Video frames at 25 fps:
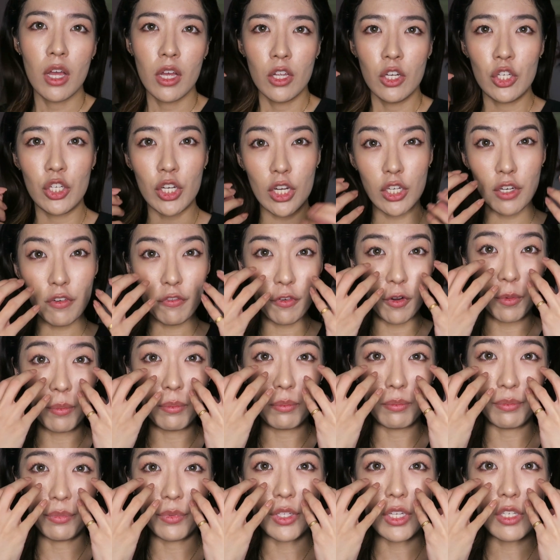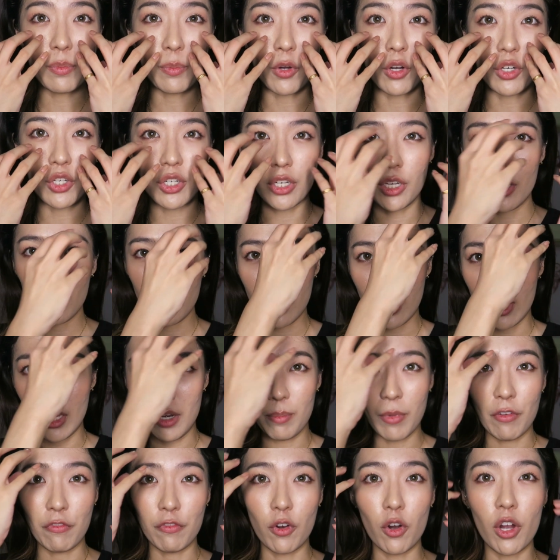judging from this portion and
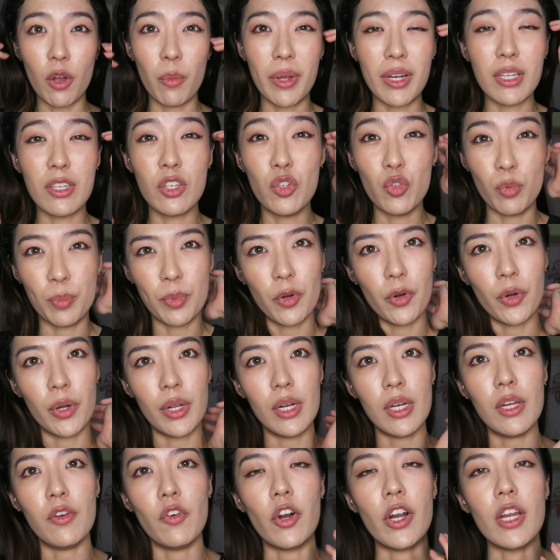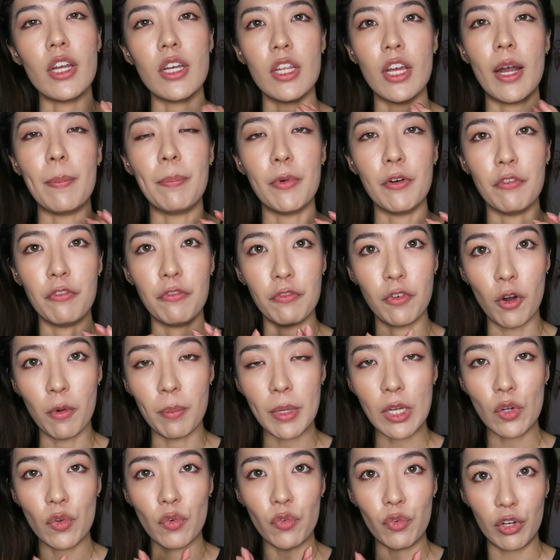my forehead where it's super oily, right, they are
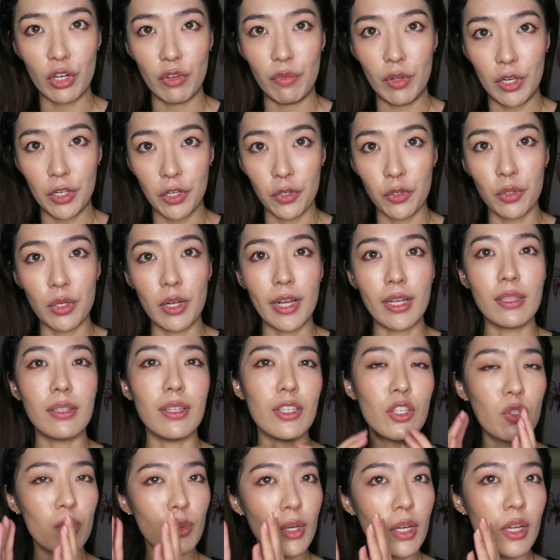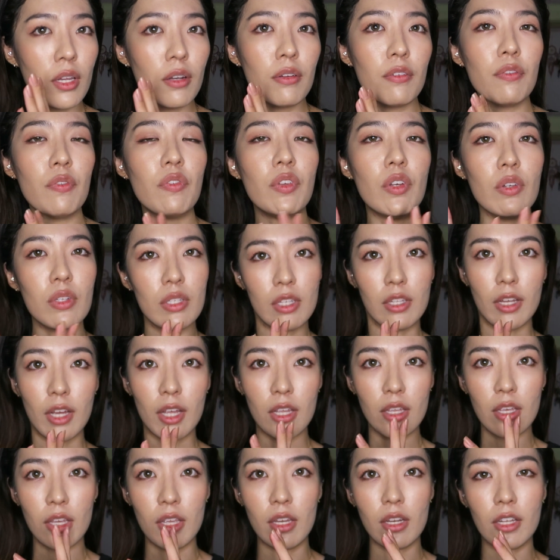performing really good. Like this one feels
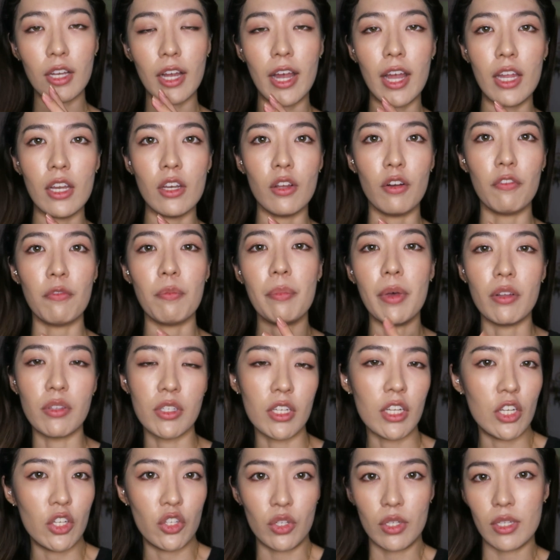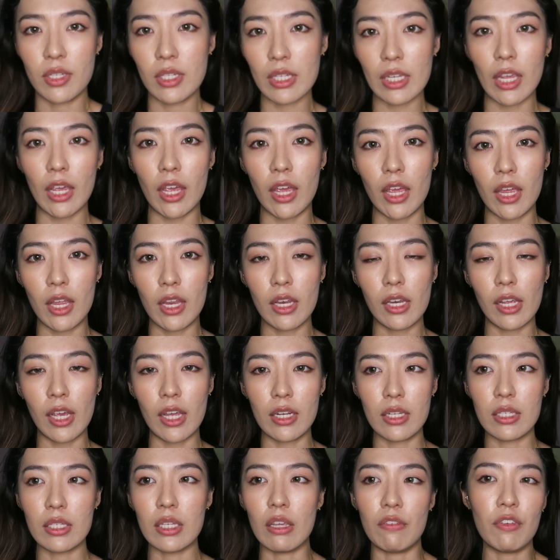like it kind of melted into the skin
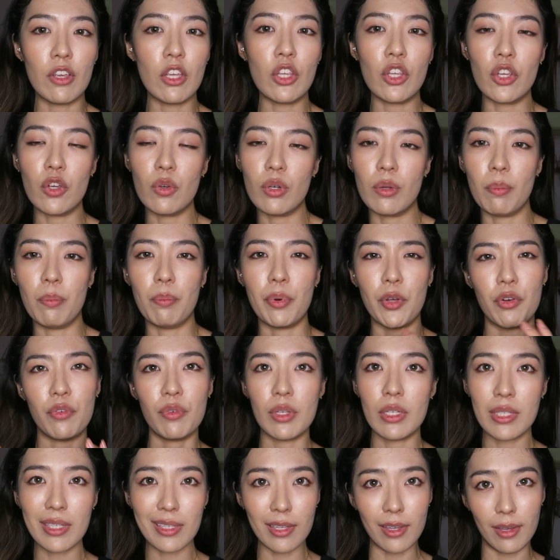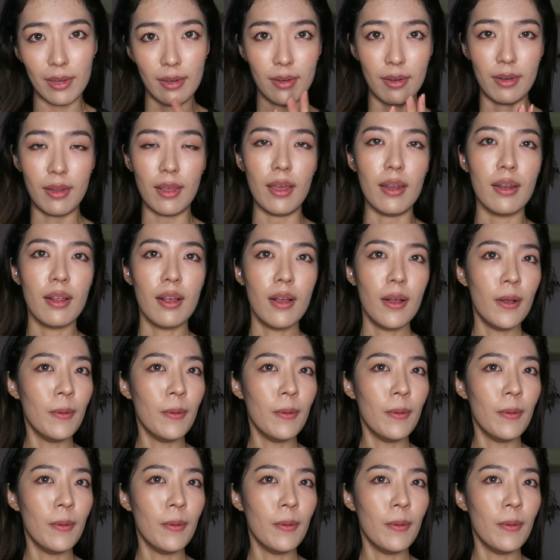and it's giving you the buttery skin that,